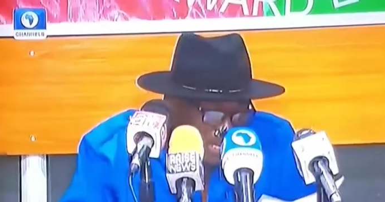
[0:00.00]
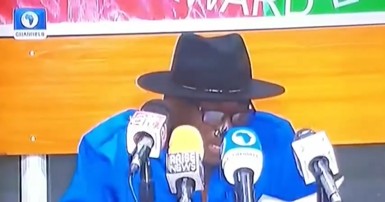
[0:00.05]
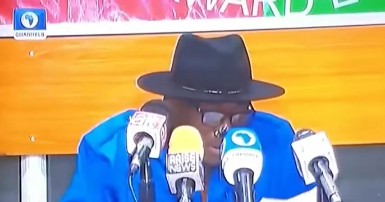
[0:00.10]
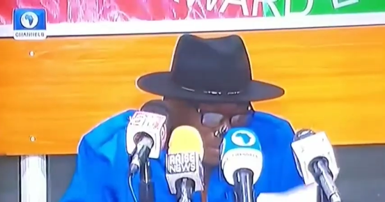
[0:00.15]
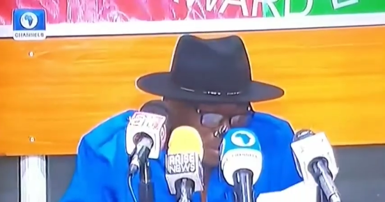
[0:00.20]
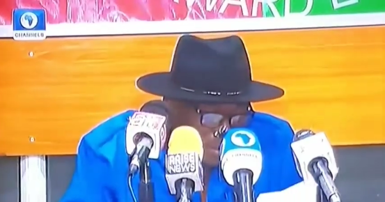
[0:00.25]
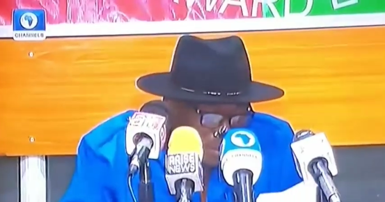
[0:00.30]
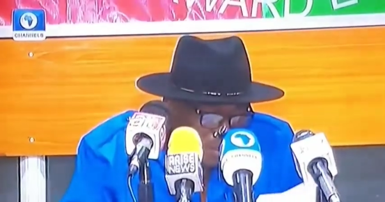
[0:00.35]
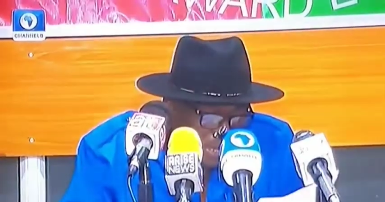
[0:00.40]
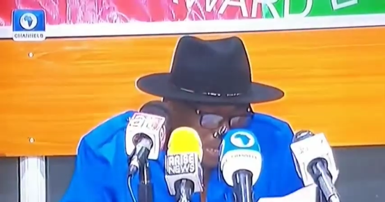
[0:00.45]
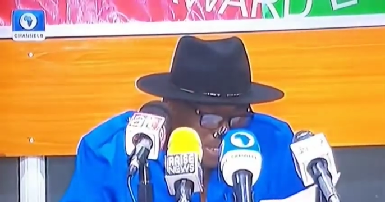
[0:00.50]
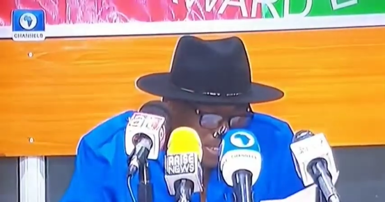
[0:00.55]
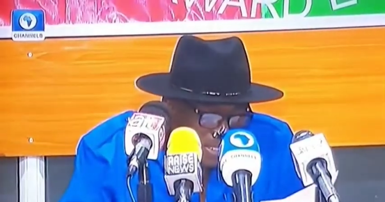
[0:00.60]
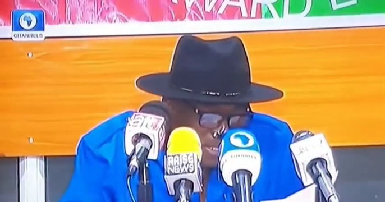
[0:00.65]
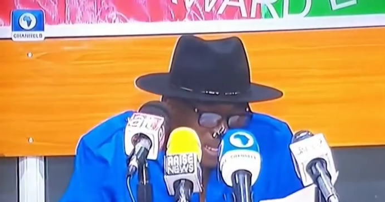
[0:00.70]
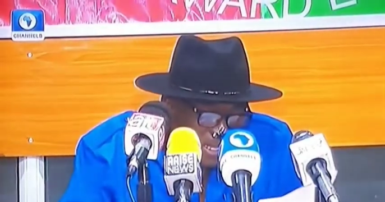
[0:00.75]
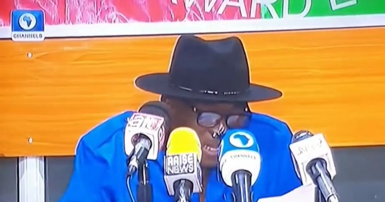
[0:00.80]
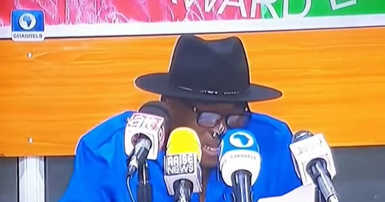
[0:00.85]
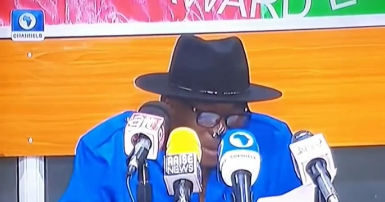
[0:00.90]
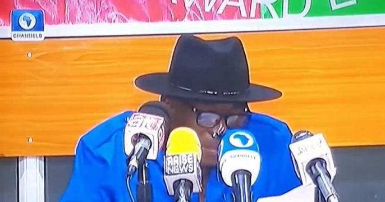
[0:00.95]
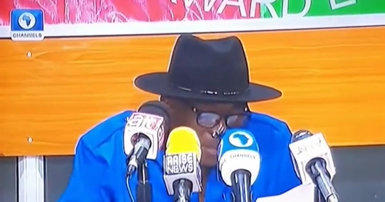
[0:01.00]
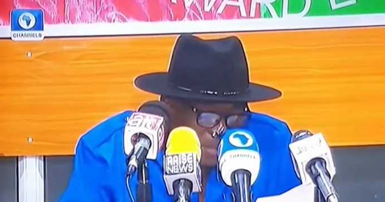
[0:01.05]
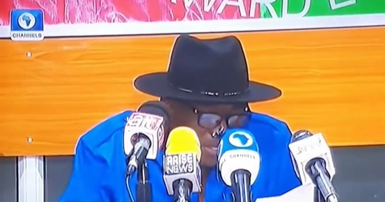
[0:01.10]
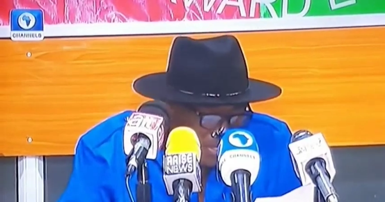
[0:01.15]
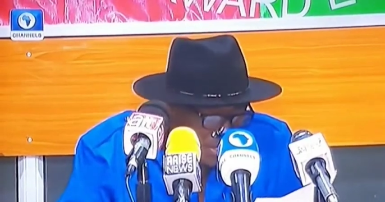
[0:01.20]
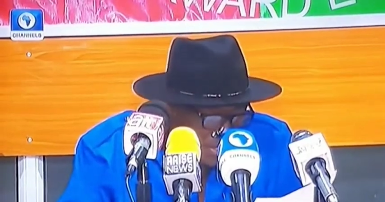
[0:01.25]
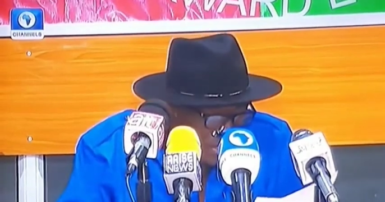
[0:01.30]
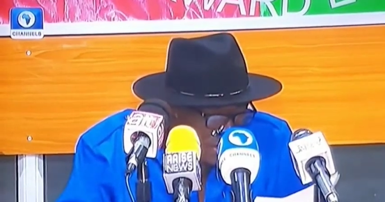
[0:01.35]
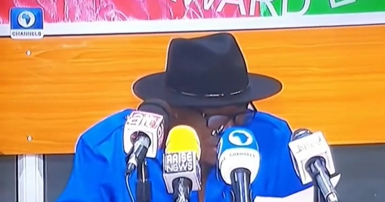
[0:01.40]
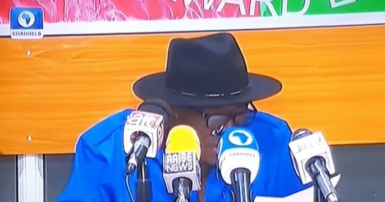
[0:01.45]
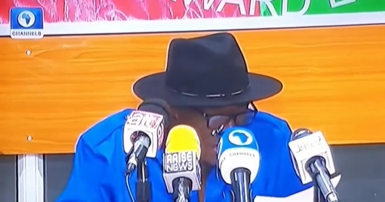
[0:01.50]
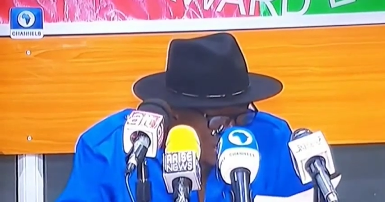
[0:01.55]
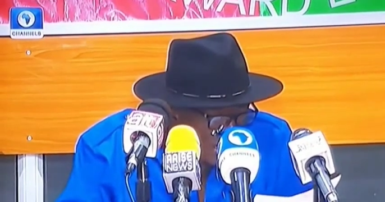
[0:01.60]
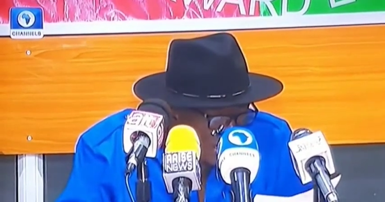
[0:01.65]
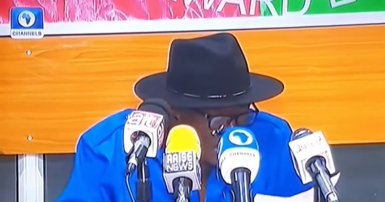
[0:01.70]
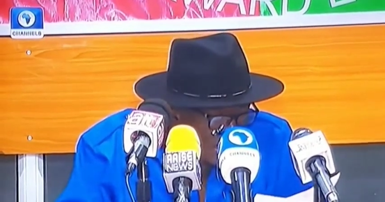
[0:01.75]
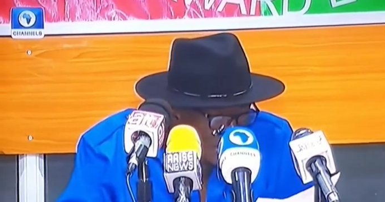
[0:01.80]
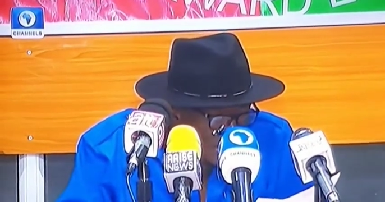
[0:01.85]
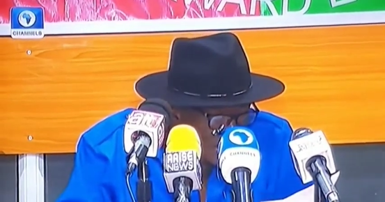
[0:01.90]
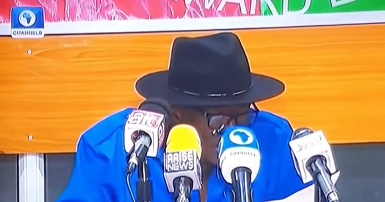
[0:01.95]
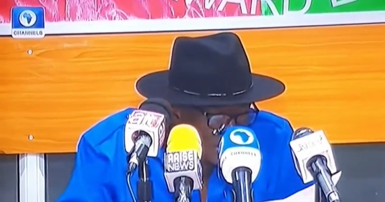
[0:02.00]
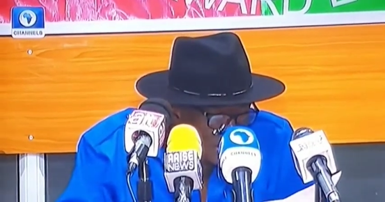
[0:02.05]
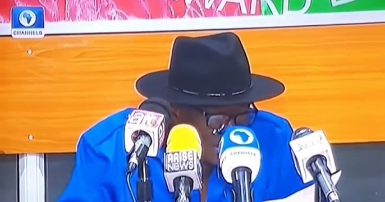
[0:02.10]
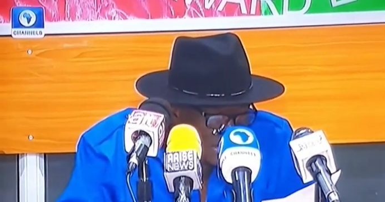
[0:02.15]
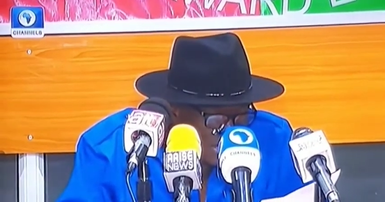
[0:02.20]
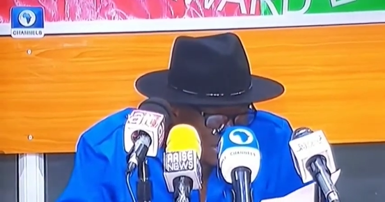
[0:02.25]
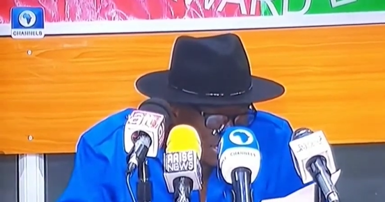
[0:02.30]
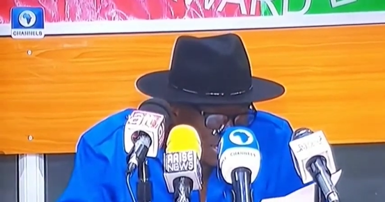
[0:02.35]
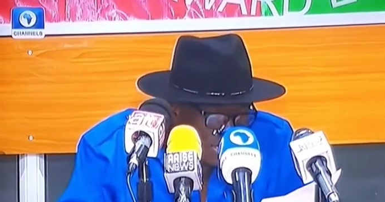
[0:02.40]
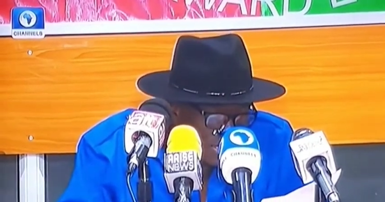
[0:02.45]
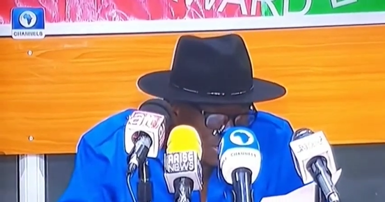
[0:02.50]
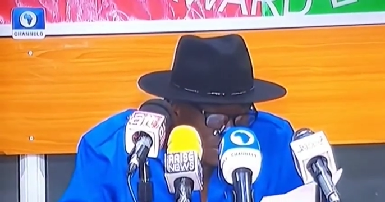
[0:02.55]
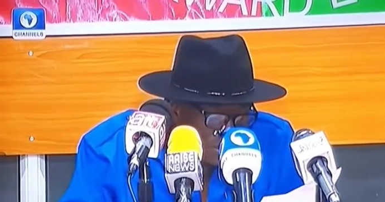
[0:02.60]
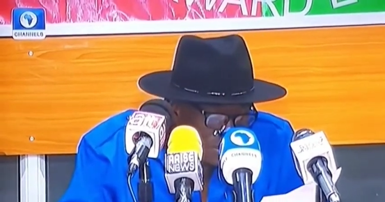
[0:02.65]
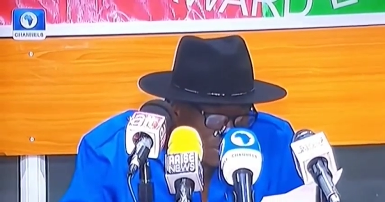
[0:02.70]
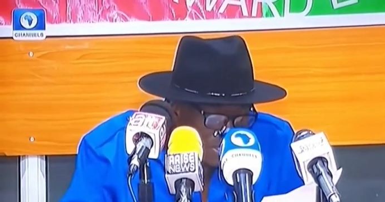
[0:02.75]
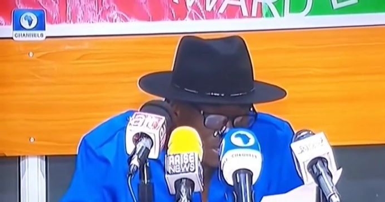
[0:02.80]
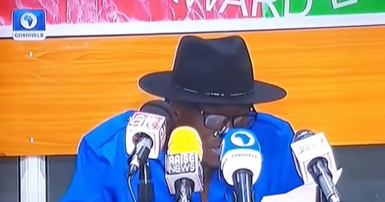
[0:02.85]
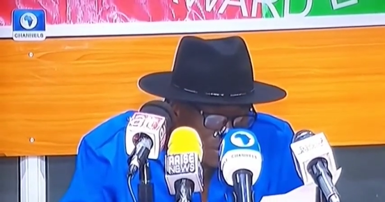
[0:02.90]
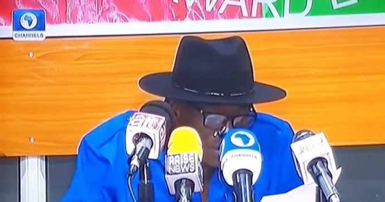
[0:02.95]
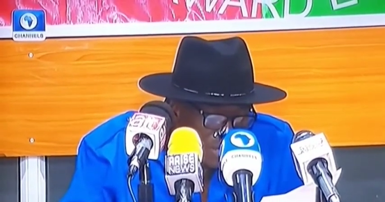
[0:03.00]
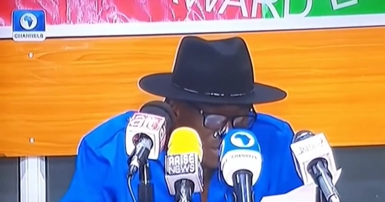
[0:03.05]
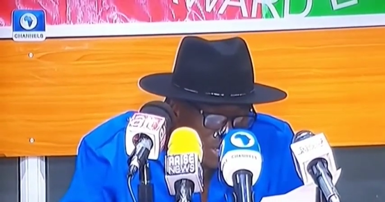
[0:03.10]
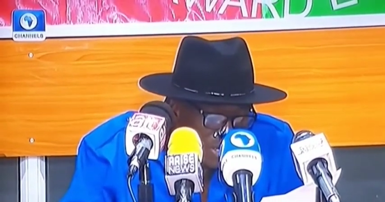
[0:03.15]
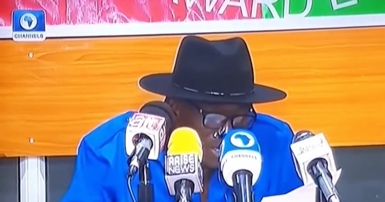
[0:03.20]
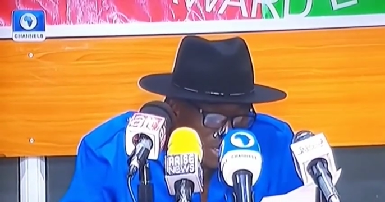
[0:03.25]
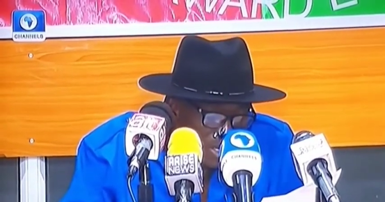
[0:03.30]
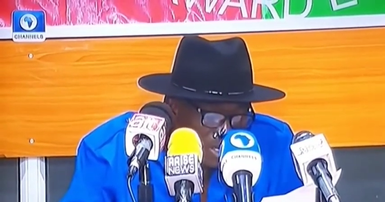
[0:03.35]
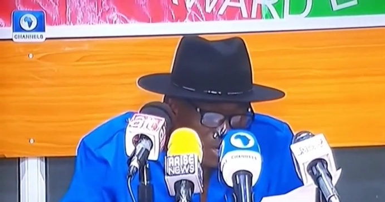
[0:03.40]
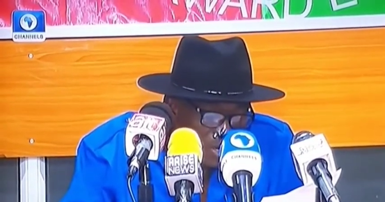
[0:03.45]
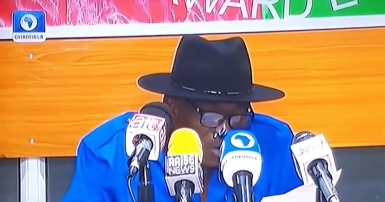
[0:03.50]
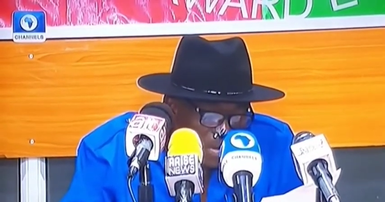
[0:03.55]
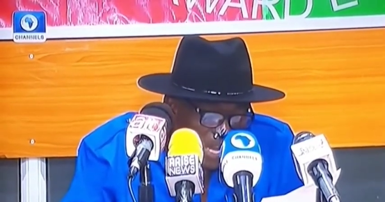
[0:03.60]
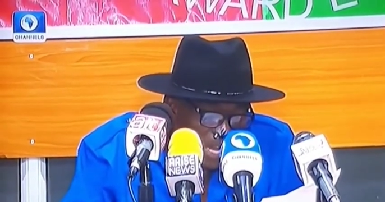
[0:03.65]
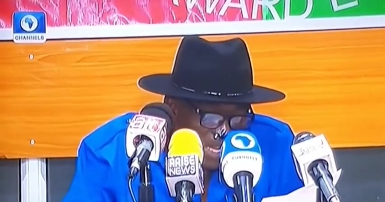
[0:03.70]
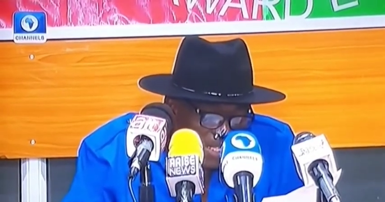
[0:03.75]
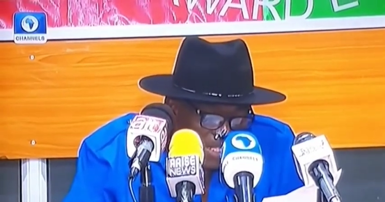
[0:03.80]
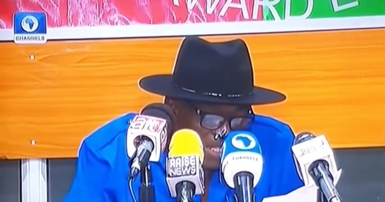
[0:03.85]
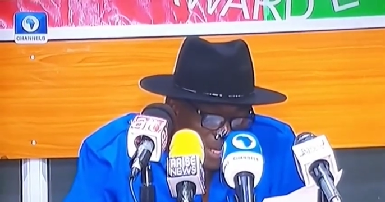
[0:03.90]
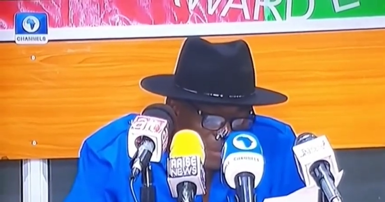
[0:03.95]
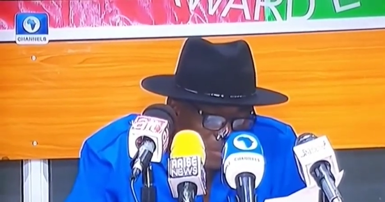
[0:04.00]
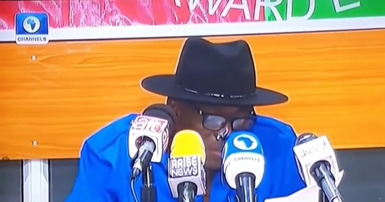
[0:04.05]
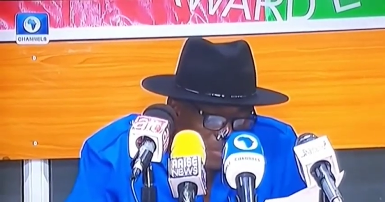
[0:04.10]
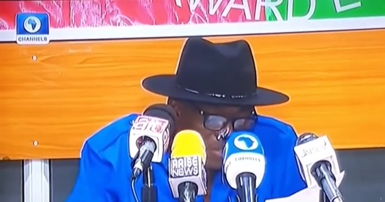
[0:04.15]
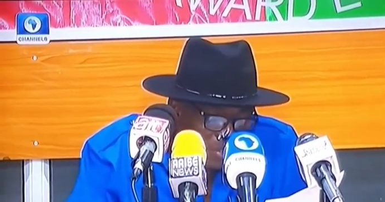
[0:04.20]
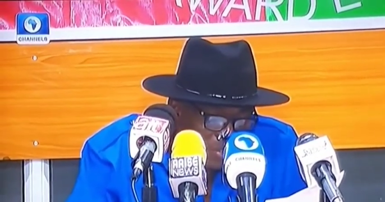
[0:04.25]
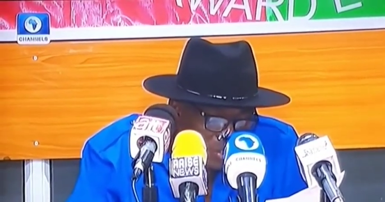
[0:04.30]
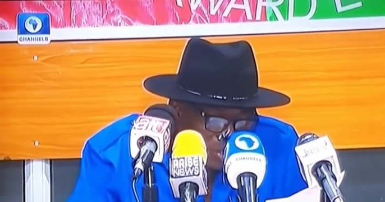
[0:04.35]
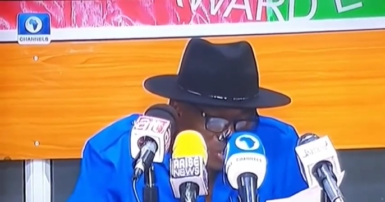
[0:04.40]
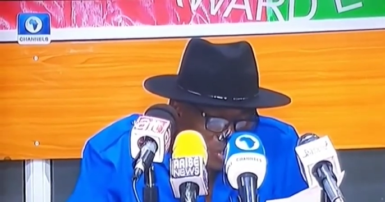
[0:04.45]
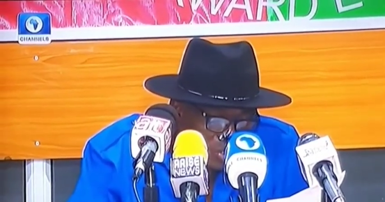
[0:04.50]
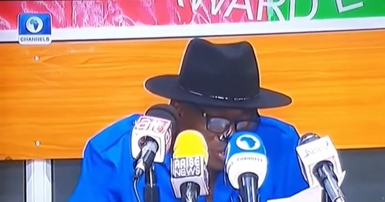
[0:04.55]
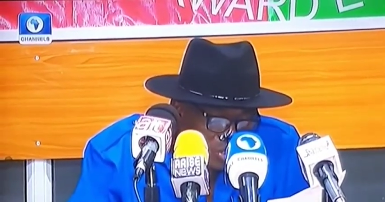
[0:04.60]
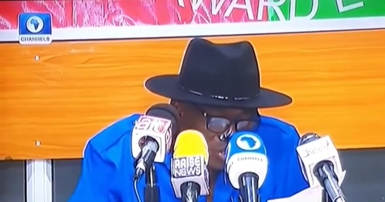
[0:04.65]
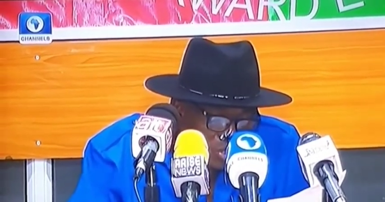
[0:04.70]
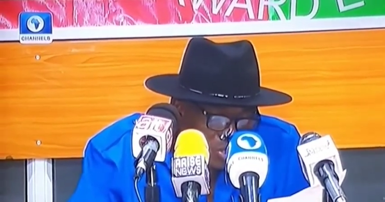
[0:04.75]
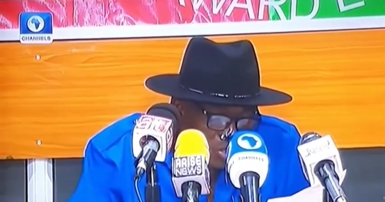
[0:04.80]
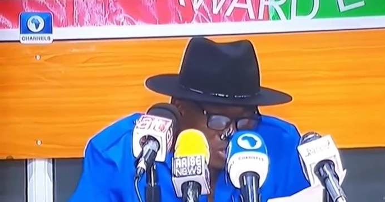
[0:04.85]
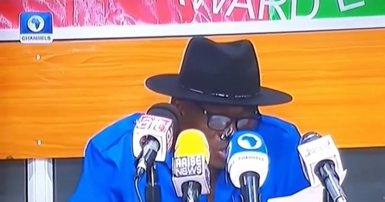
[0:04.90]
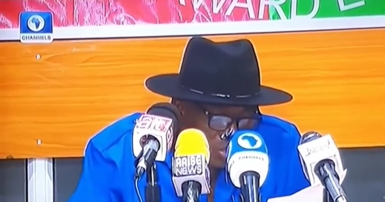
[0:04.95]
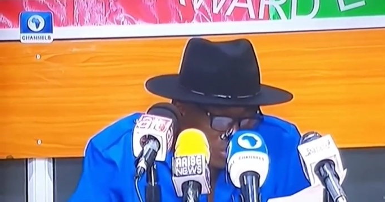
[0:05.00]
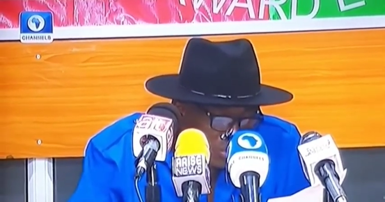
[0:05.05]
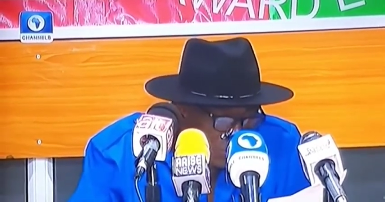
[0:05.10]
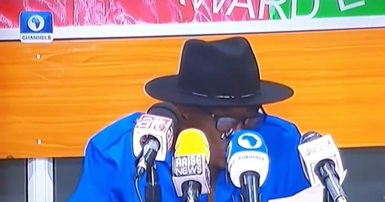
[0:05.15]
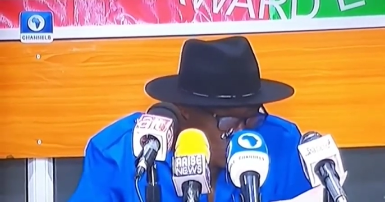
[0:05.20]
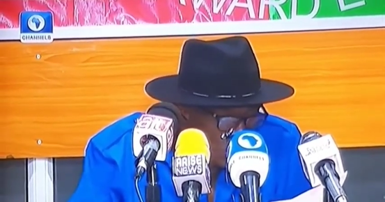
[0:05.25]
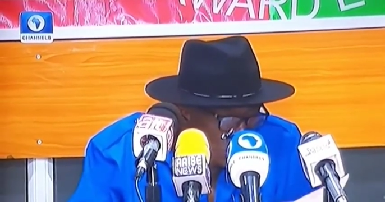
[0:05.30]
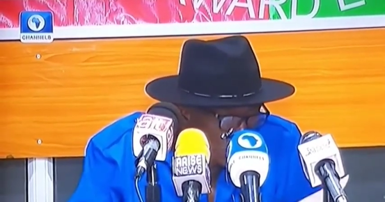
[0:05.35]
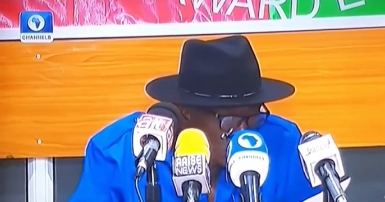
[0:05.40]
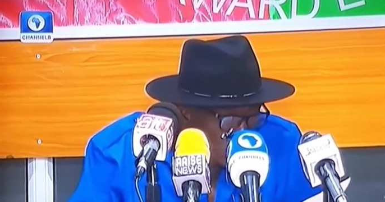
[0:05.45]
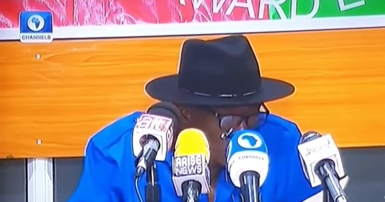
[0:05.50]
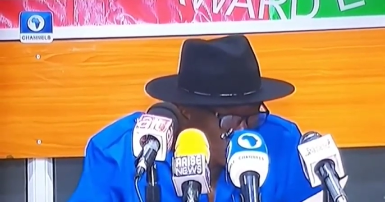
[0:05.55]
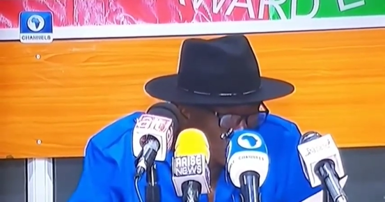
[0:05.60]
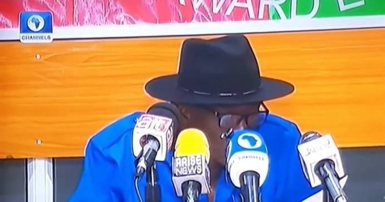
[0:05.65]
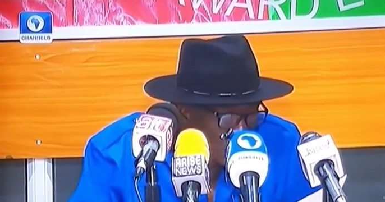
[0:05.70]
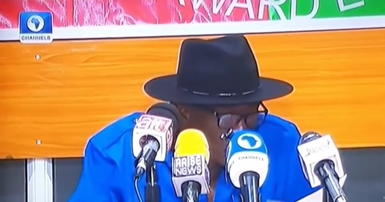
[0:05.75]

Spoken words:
(no speaker visible)